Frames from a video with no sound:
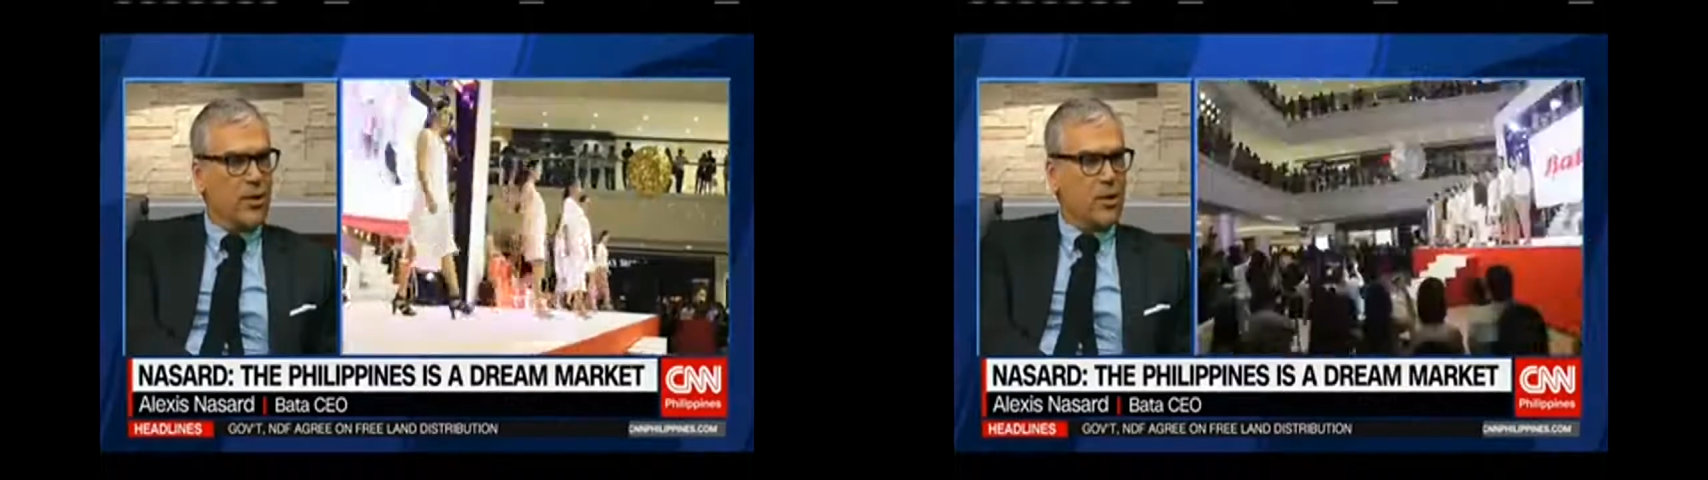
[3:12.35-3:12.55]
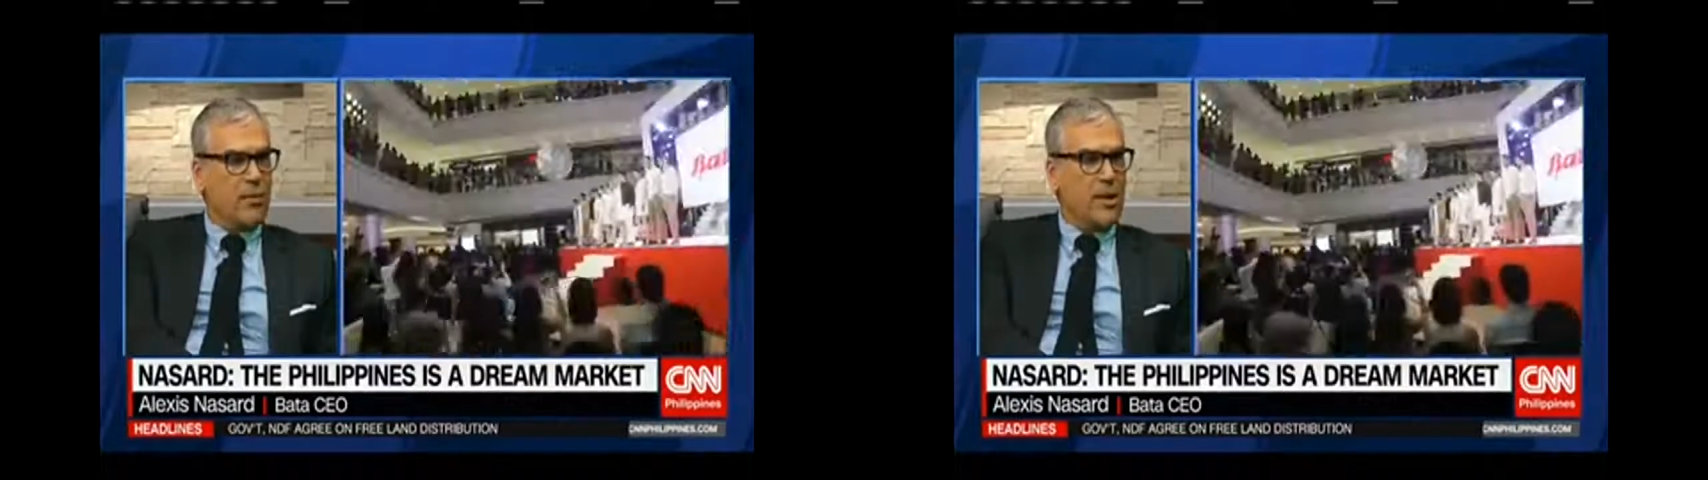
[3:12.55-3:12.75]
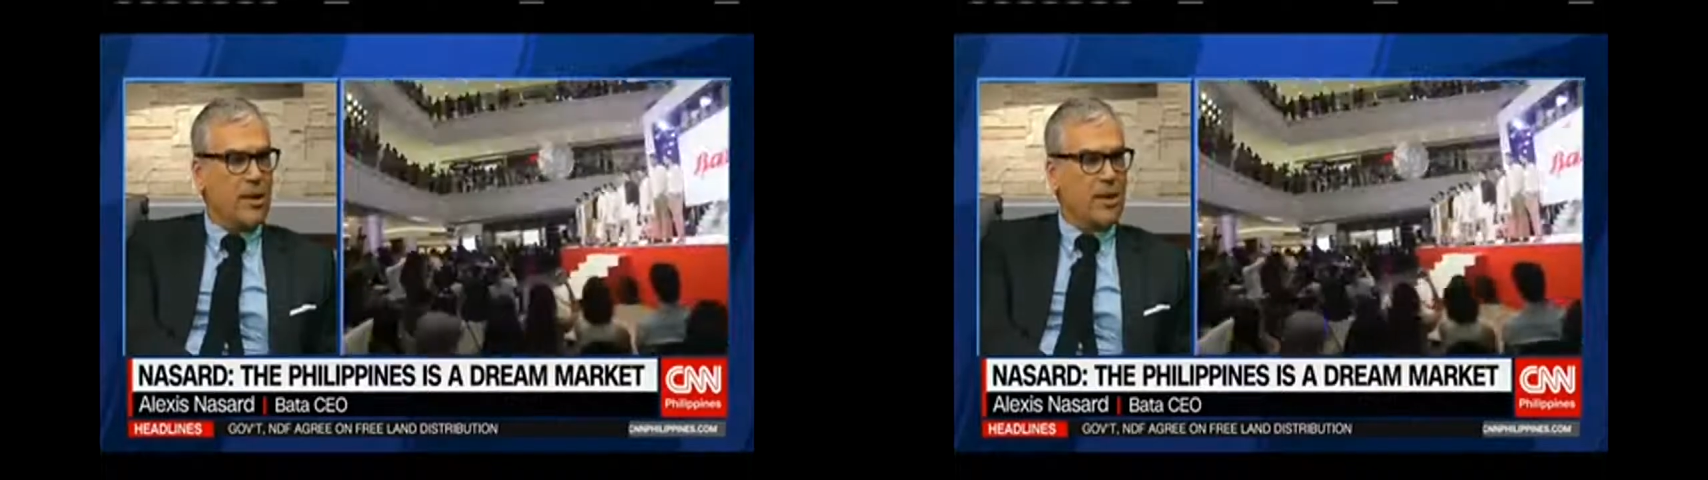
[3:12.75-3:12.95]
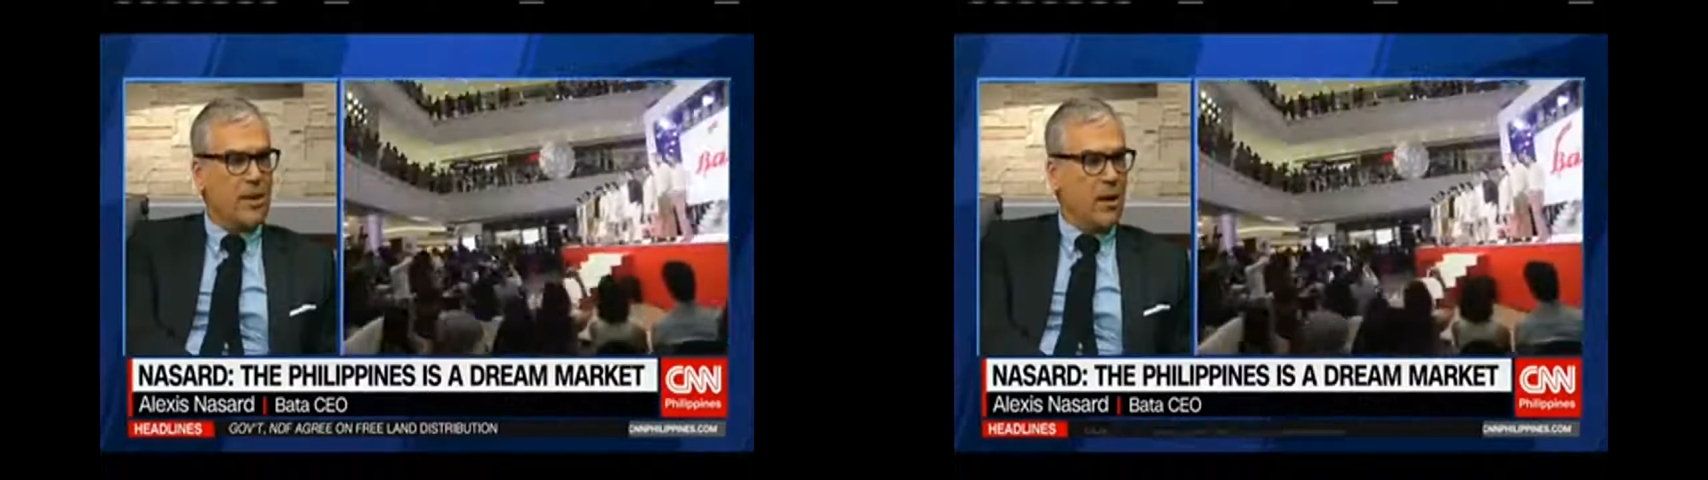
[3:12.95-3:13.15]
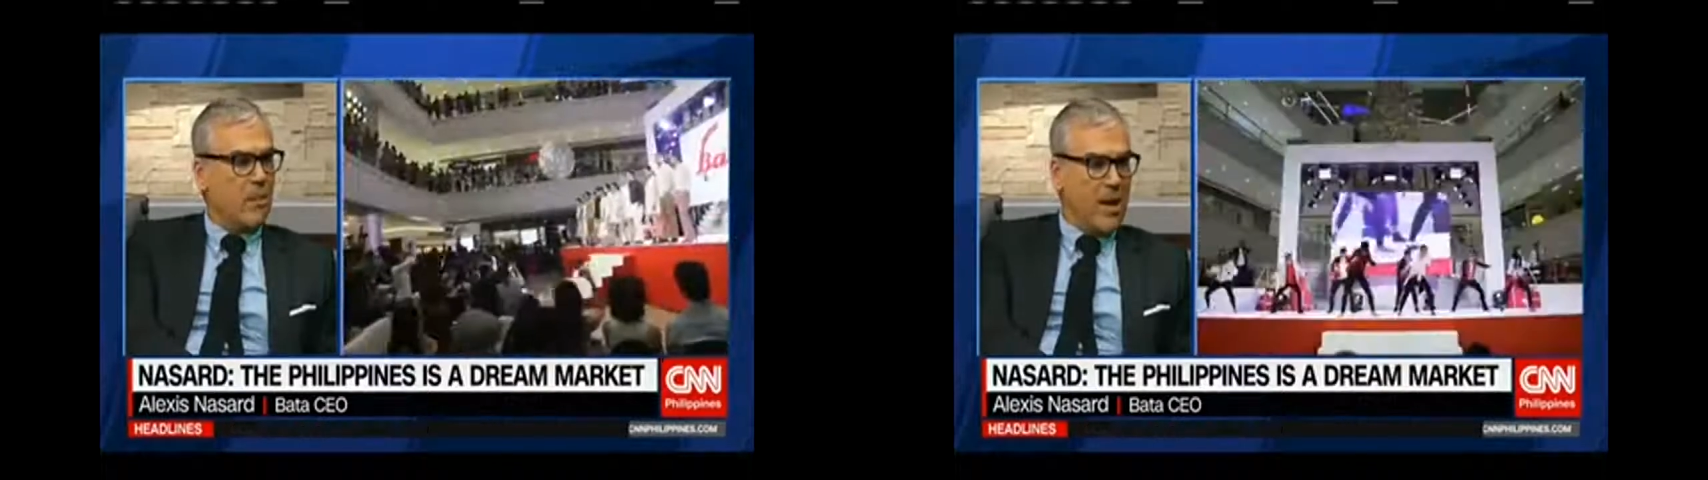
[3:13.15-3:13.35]

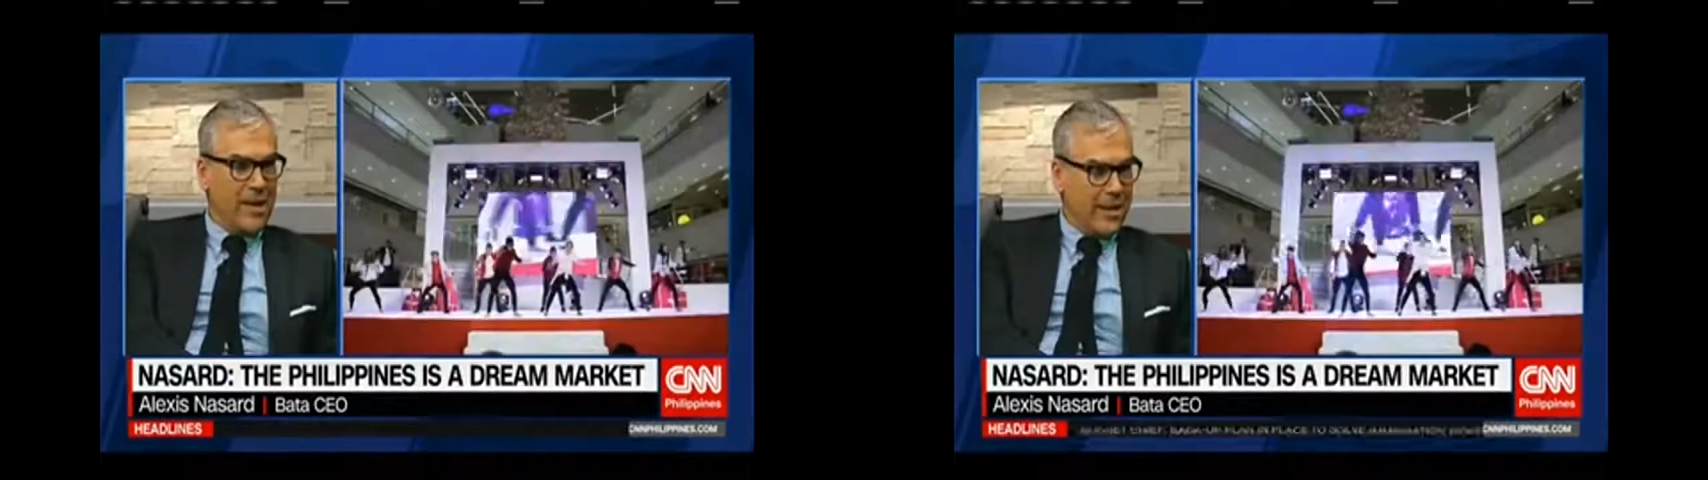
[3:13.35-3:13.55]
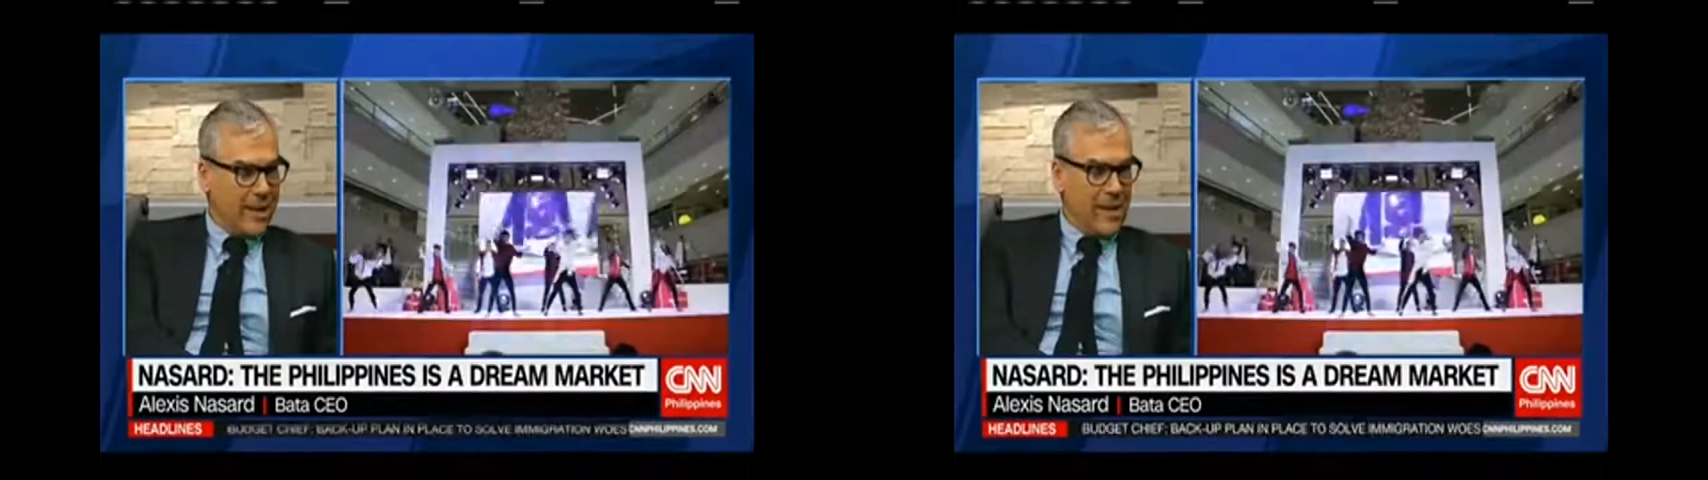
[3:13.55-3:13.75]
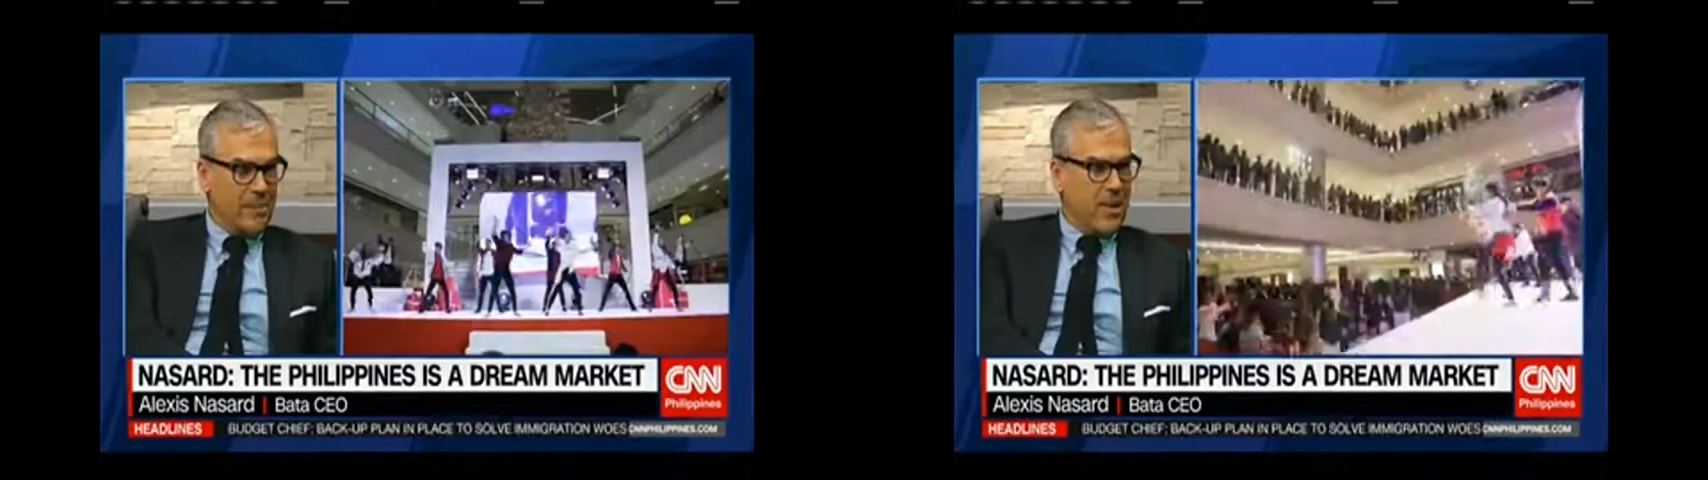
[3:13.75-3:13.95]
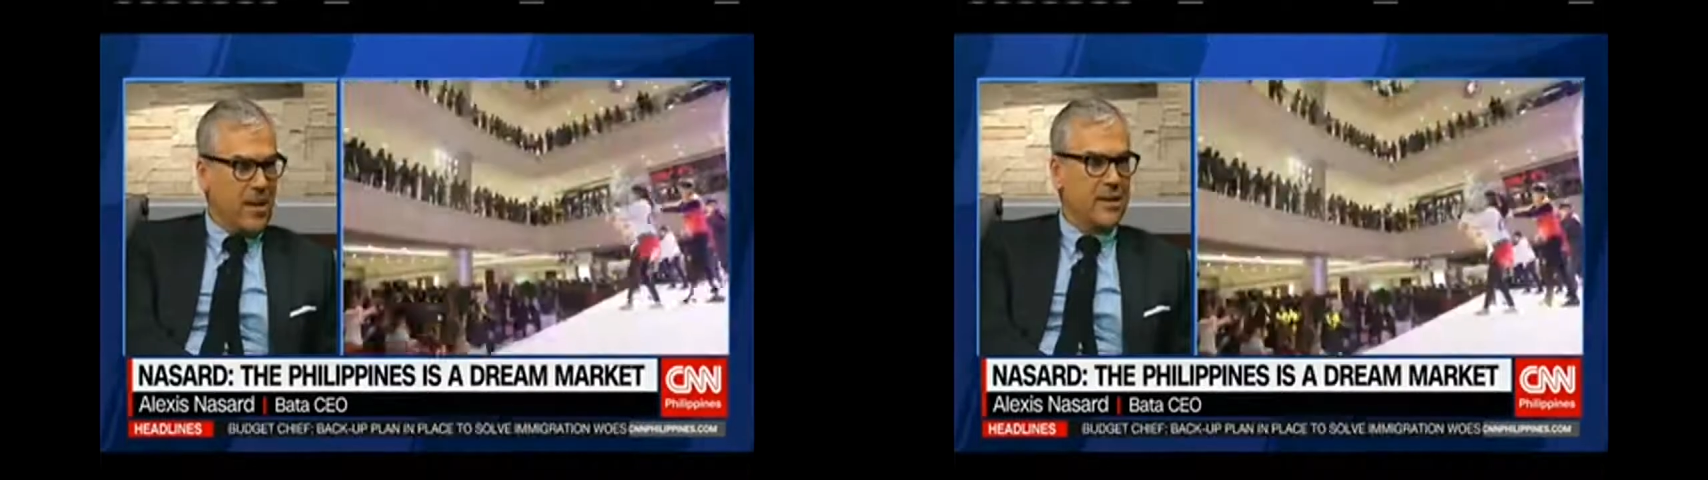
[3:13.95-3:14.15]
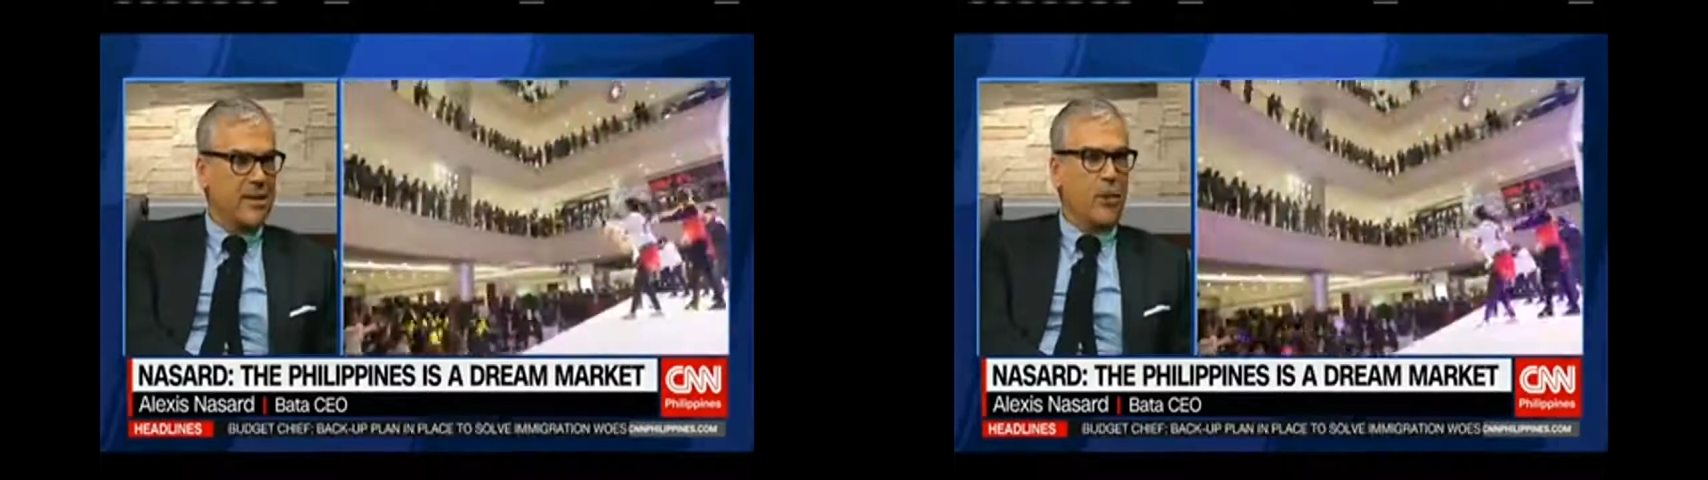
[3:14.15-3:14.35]
surprising in our marketing
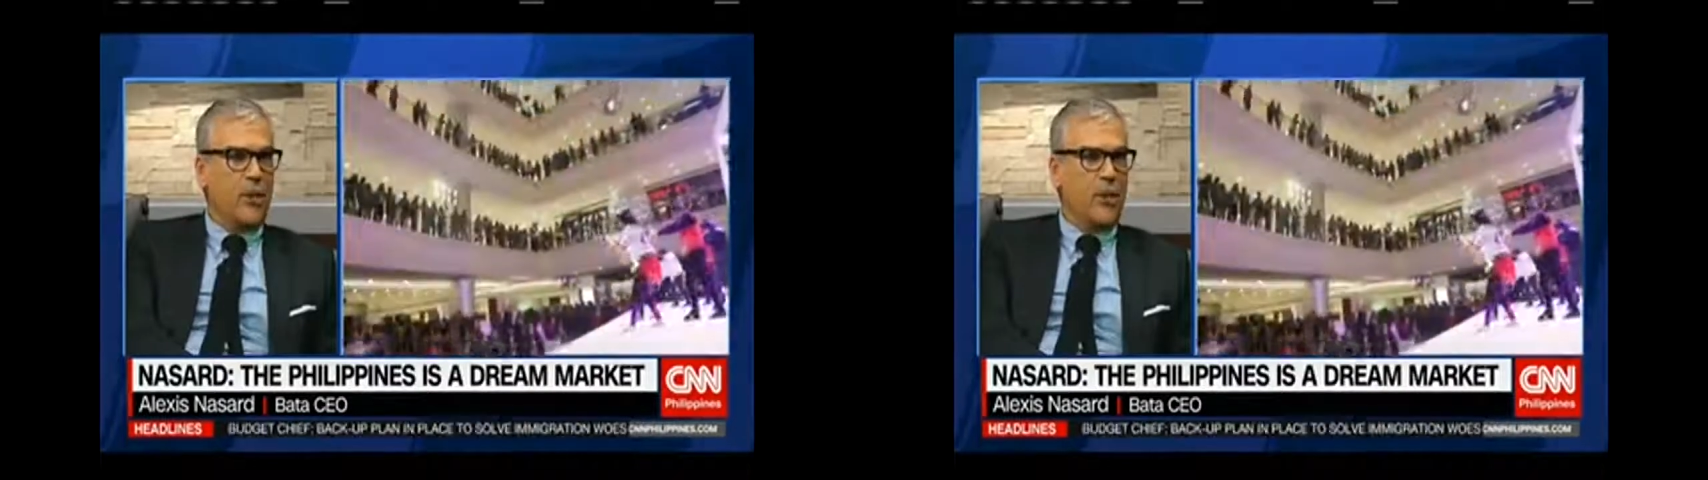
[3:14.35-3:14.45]
campaigns.